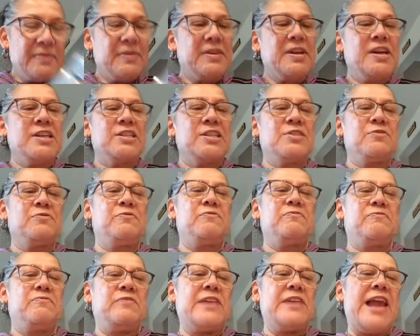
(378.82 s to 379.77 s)
It's
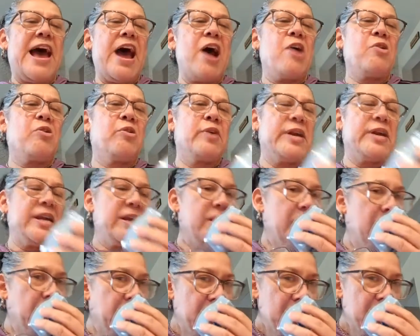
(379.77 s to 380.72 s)
flowery.
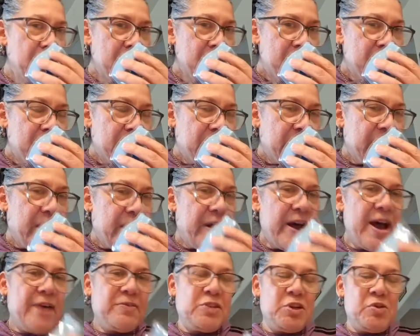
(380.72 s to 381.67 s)
Now I
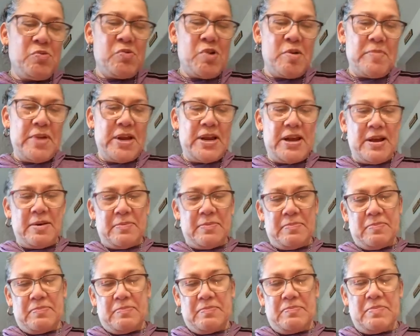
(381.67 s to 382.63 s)
have to warm it up,
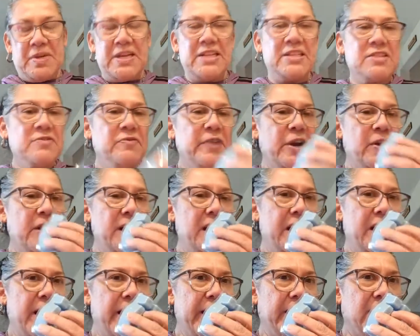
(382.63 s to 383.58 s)
but it's very
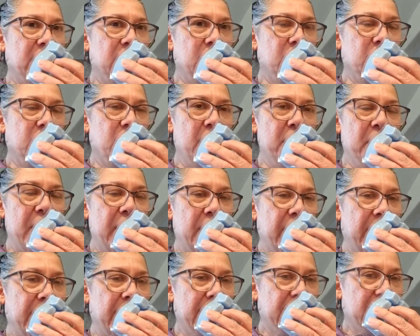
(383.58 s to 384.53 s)
light, so I might
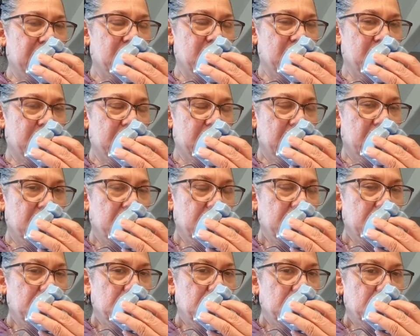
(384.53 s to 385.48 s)
like this one.
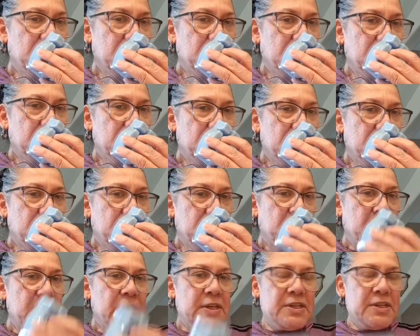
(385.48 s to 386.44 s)

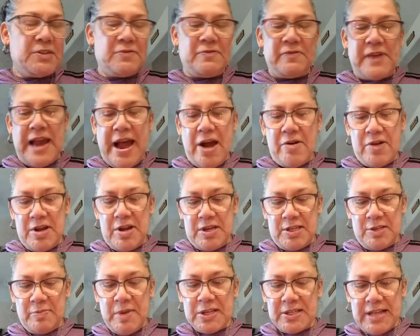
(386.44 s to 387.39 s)
It's flowery. It
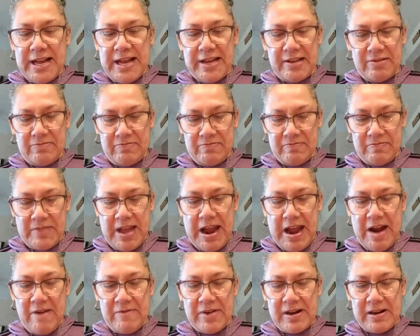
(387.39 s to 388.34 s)
smells like
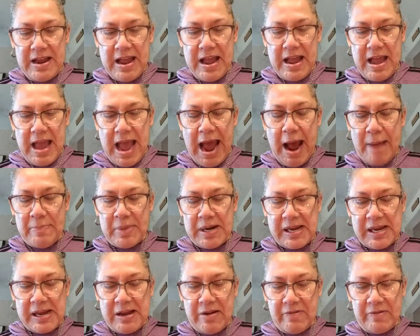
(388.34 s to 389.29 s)

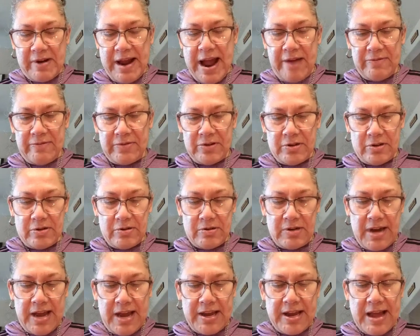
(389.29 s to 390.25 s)
Happily Ever After,
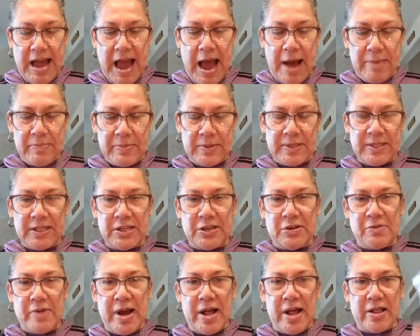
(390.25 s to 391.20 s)
like a
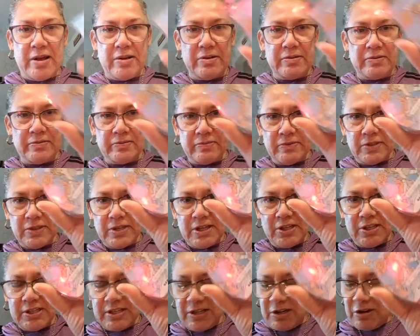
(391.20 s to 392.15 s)
Cinderella. So
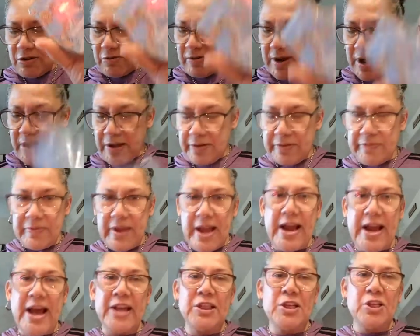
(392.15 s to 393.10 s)
that's Cinderella. I
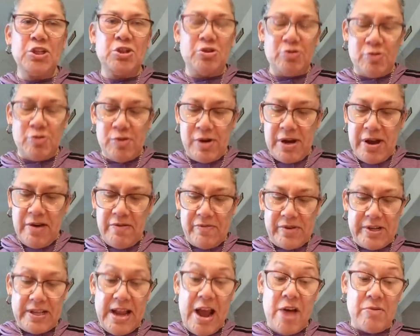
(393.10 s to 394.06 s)
got the True Love
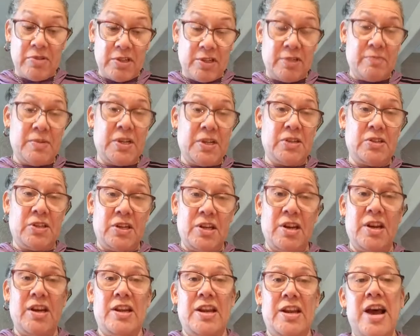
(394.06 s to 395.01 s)
one. That one smells
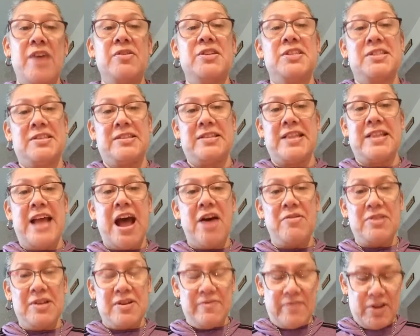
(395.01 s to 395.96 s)
good. That
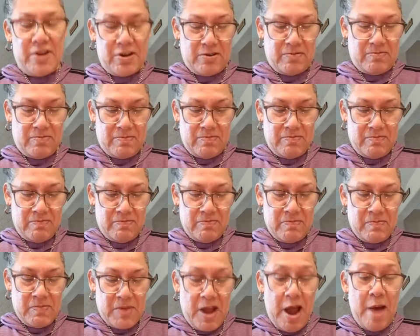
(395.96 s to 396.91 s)
one, if it,
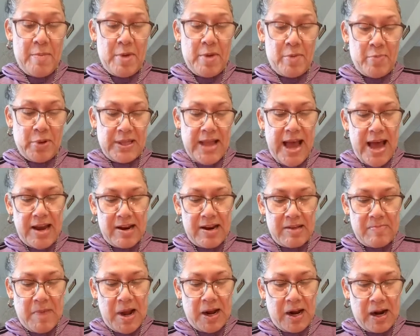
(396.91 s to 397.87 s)
I'm going to put that
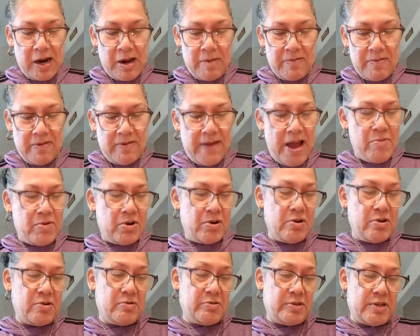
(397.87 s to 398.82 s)
in my club if that one
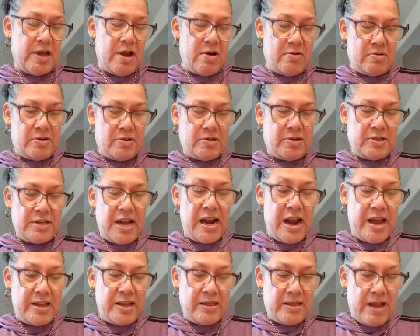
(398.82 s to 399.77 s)
goes out, because I
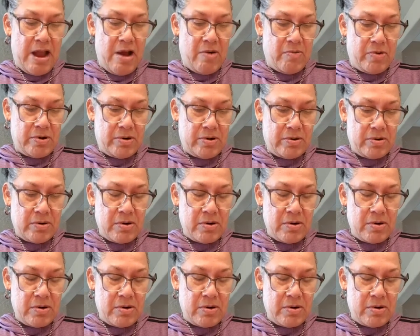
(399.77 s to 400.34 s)
like that one.